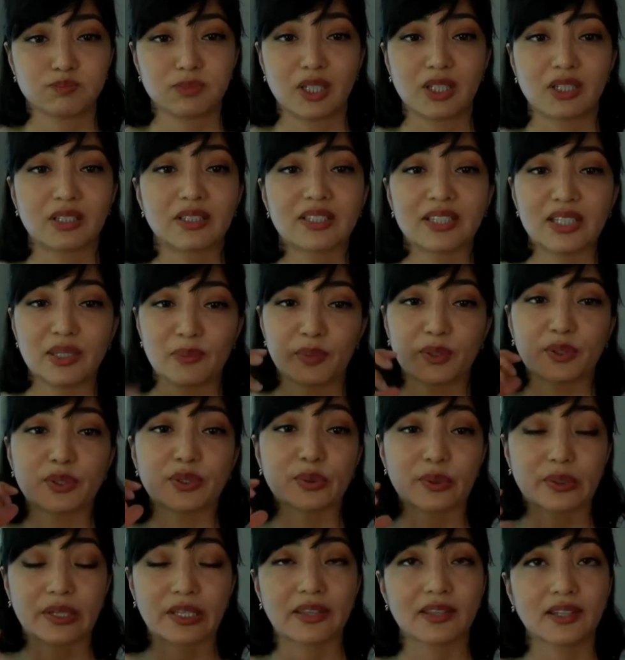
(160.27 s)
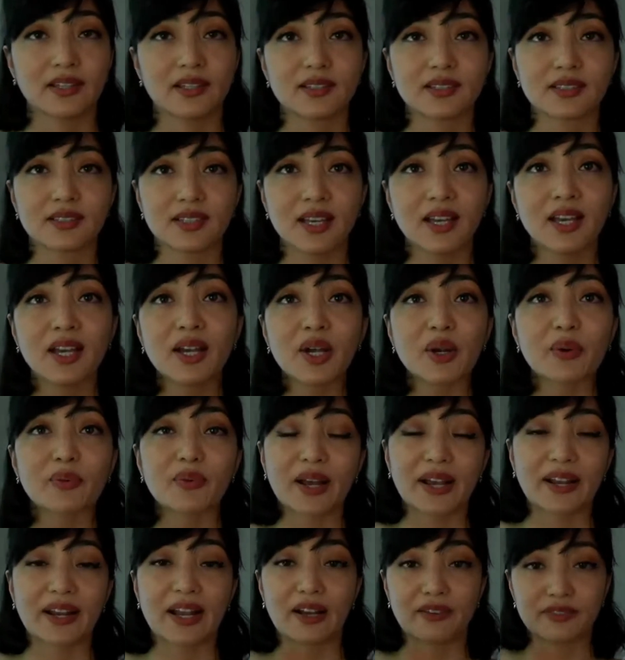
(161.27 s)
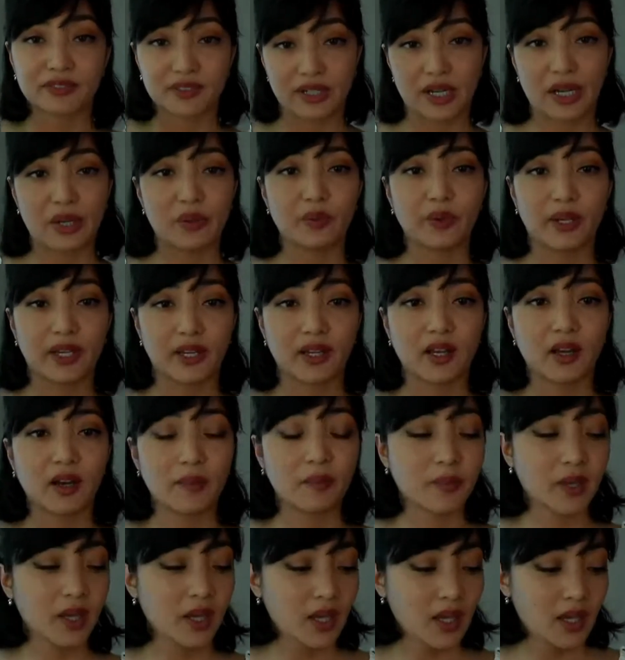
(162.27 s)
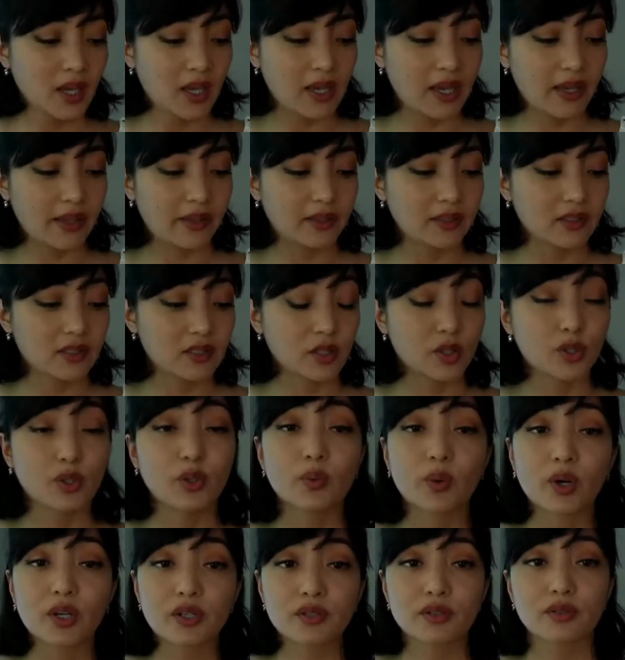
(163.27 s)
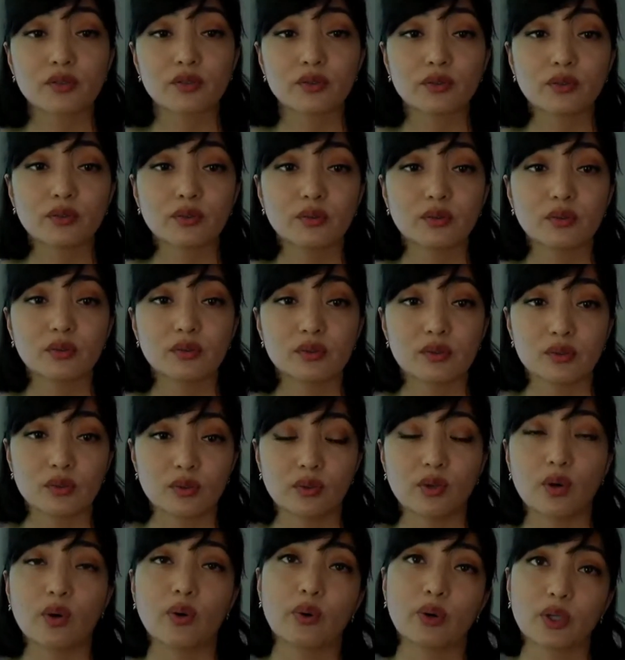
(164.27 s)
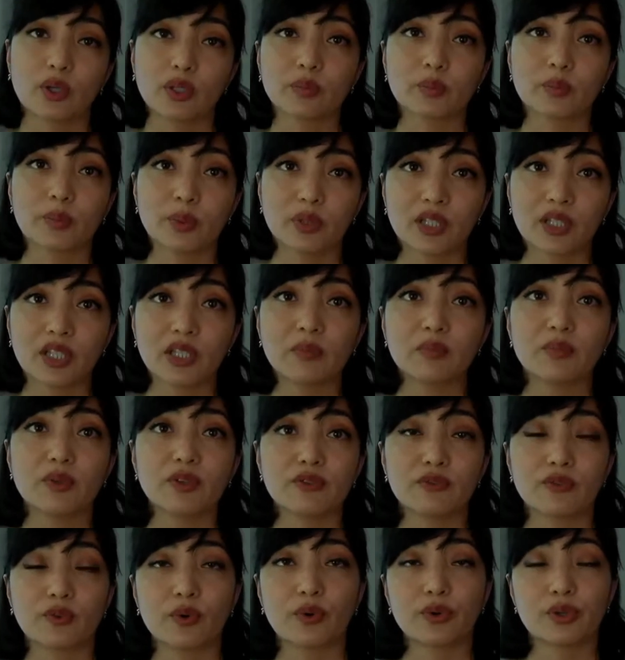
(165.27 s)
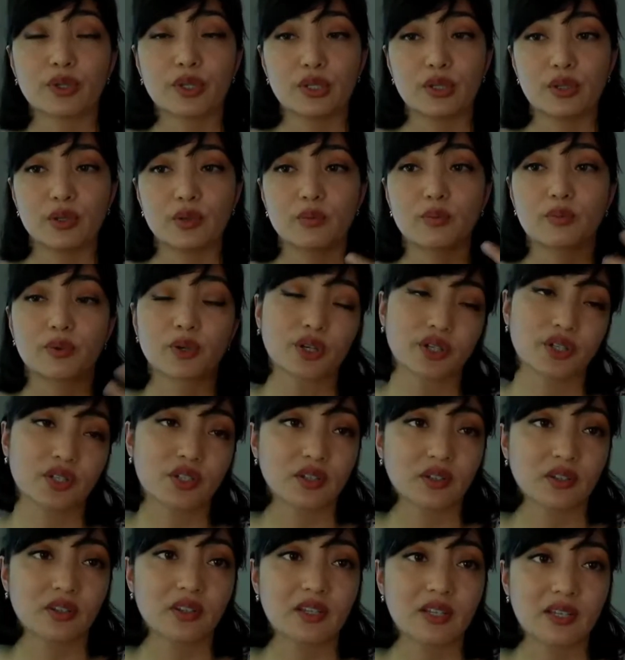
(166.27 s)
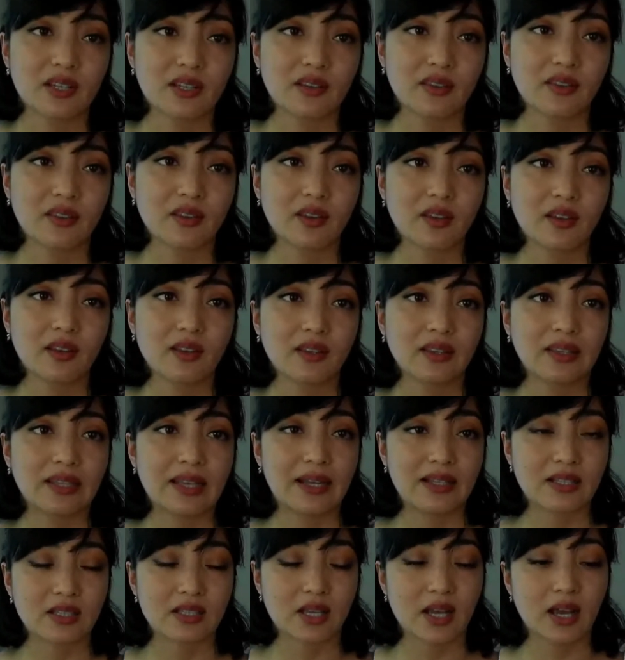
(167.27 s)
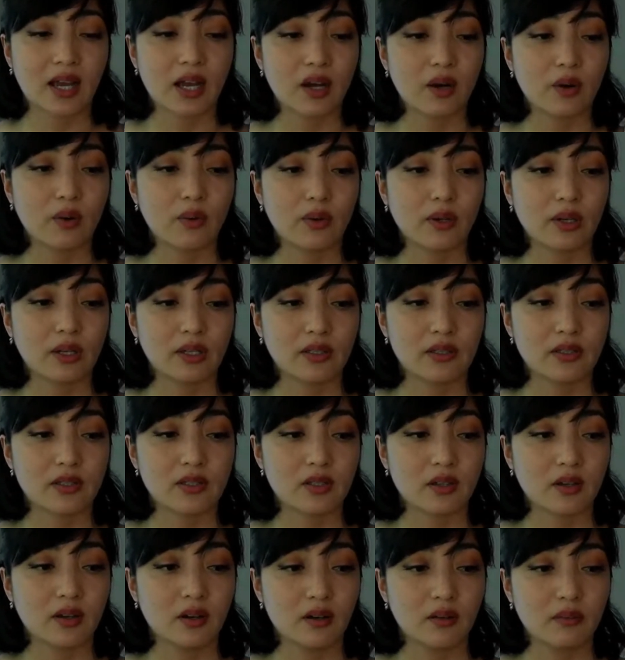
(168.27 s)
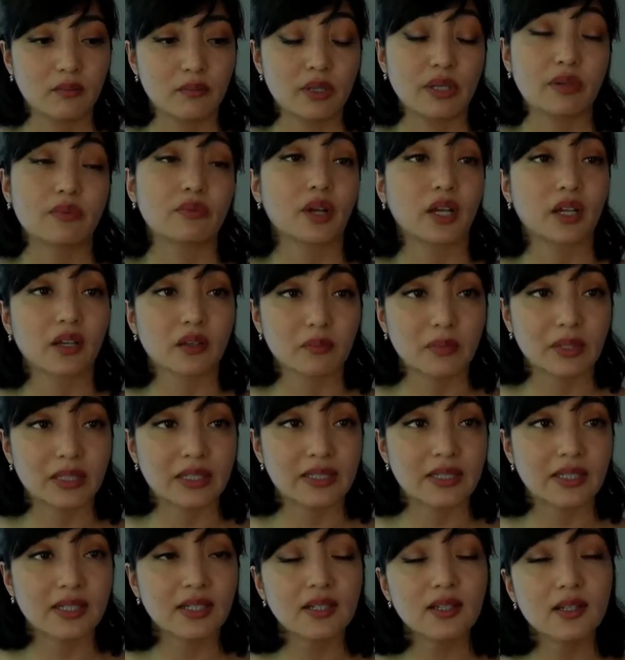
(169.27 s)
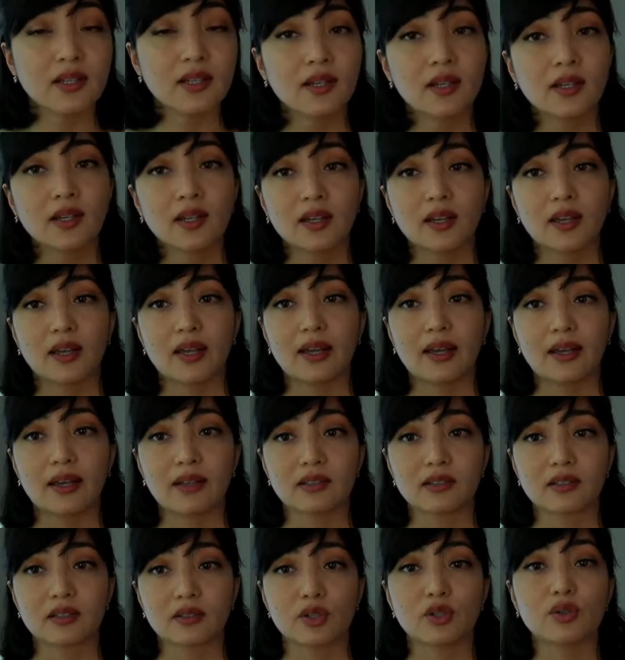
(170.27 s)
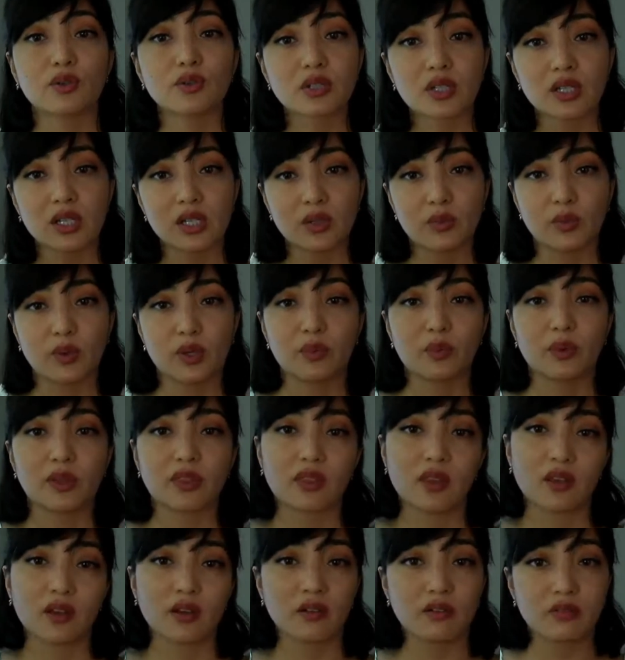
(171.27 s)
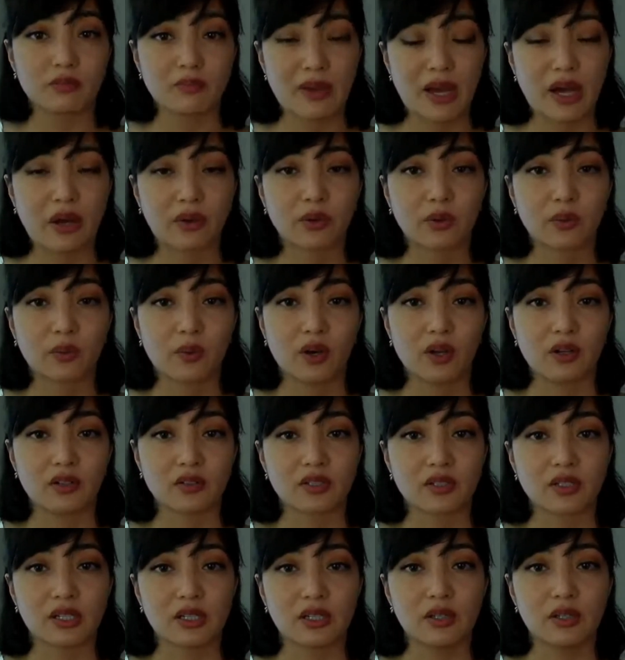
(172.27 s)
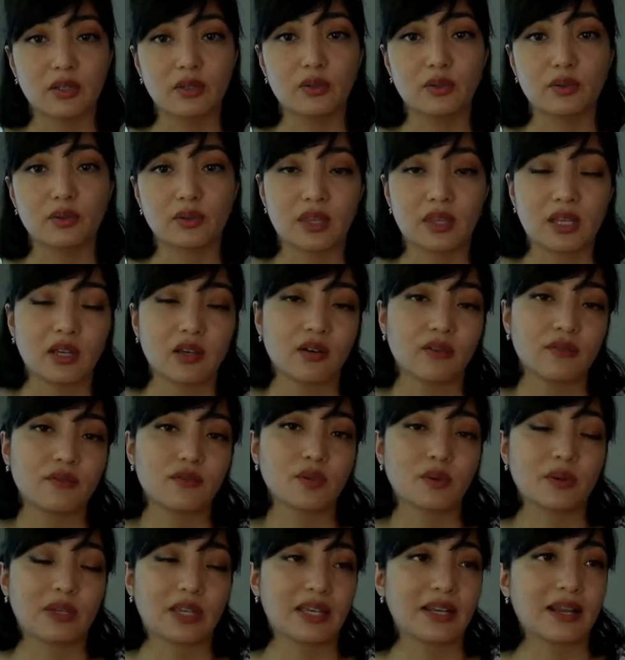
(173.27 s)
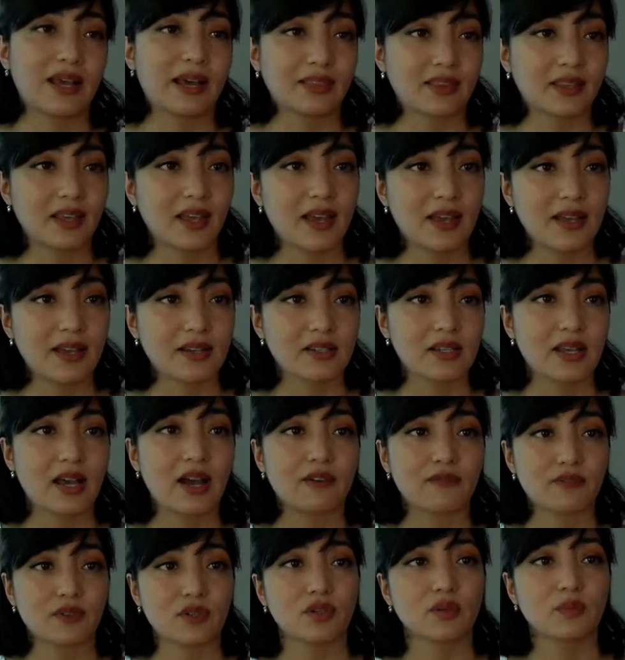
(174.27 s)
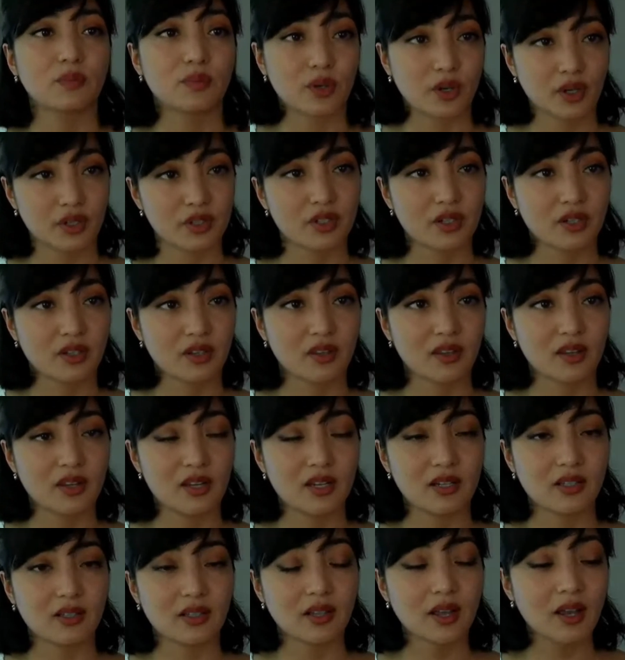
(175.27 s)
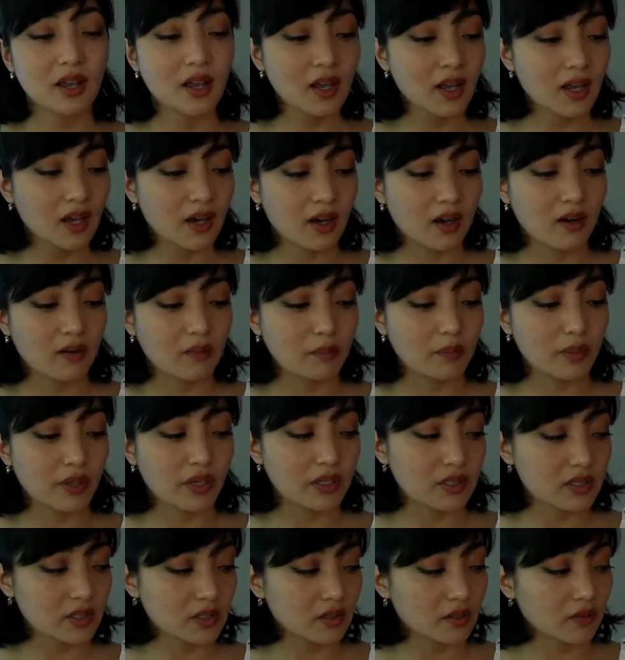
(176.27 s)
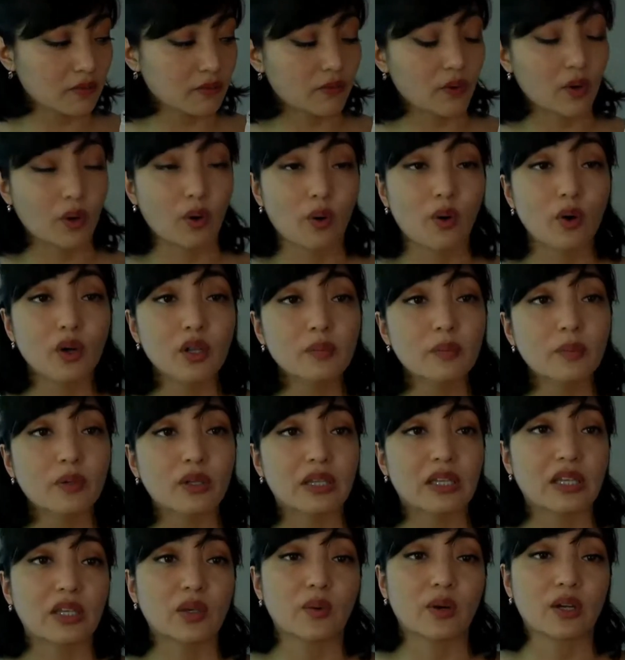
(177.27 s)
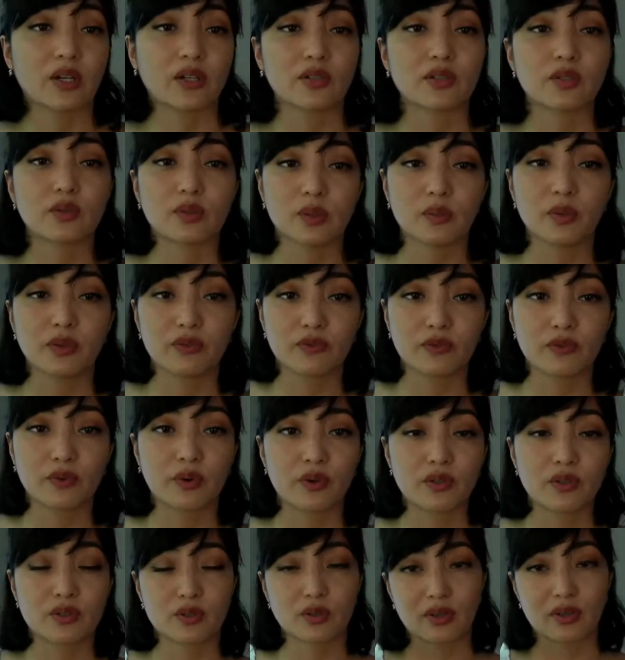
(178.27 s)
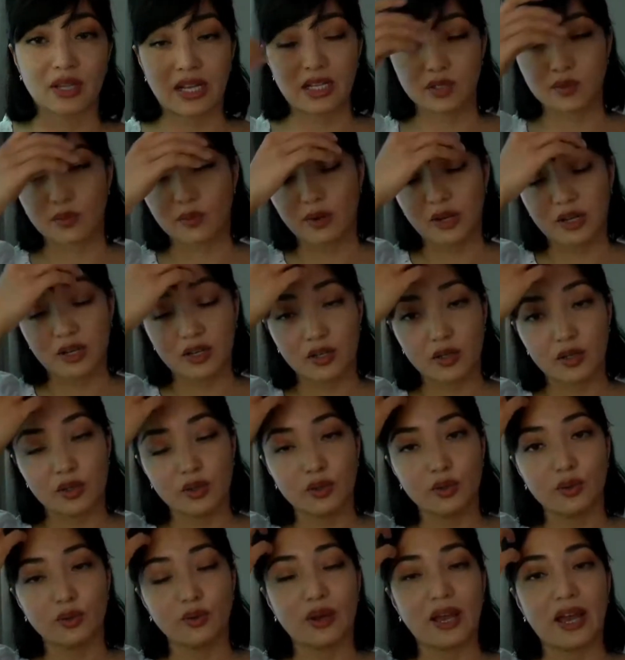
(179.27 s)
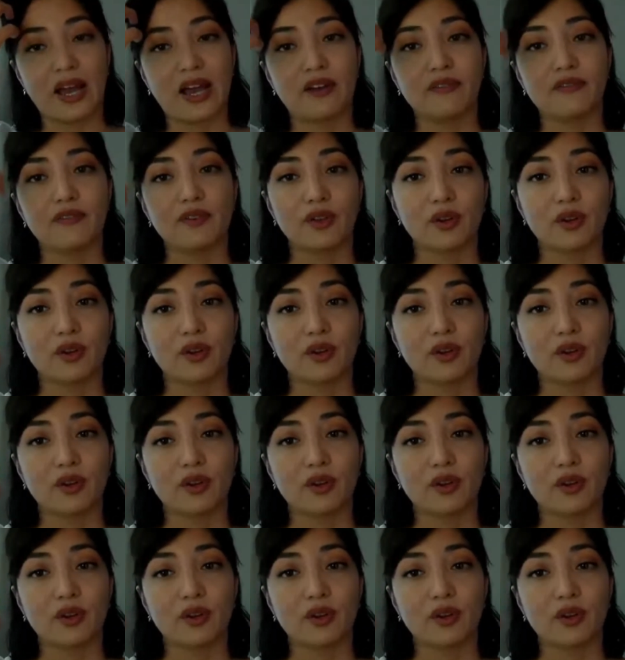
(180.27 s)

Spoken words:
keep on doing this right after I wake up. And you want to do the oil pulling before you brush your teeth. That's how it's been recommended. And usually when we think of mouthwash, you think of doing it at the end after you brush your teeth. But for oil pulling, you want to do it before. So that's when you have your